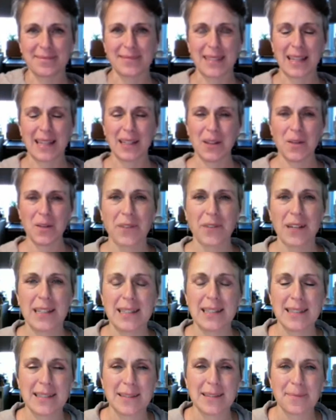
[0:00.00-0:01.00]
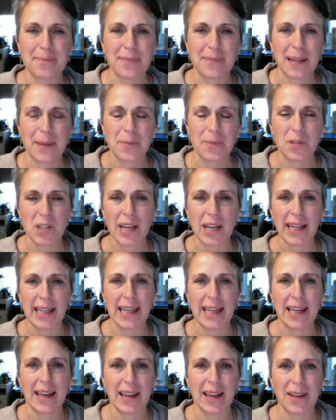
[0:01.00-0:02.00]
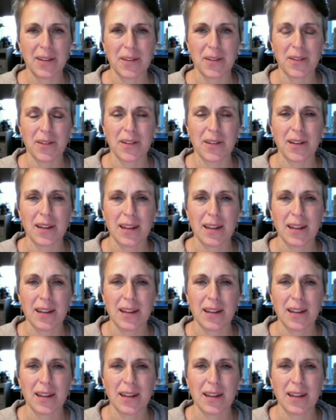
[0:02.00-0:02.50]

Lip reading: Hello, friends. I'm Jackie Eicher,